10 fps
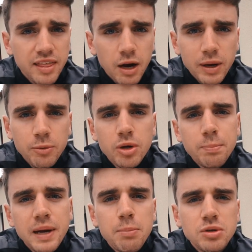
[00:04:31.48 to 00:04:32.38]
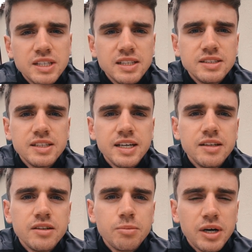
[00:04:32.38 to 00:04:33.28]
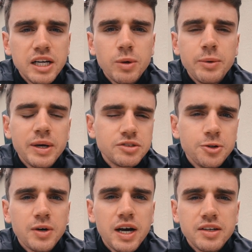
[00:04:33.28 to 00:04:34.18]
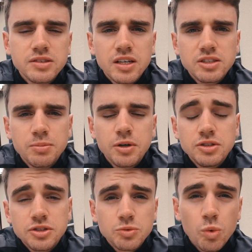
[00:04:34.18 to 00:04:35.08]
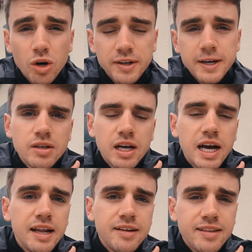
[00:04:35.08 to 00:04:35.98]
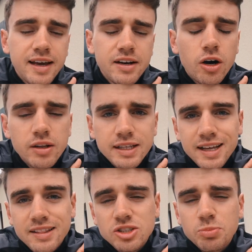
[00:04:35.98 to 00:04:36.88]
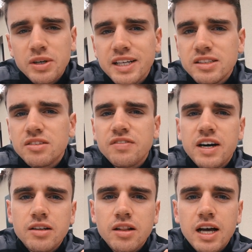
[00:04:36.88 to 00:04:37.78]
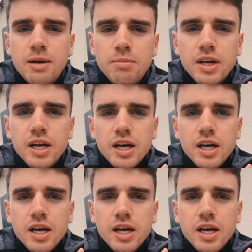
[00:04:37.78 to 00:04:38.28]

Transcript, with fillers: That way we were better presented in the breakaway. We had two riders as opposed to just one, and then Ollie led the sprint into the final climb.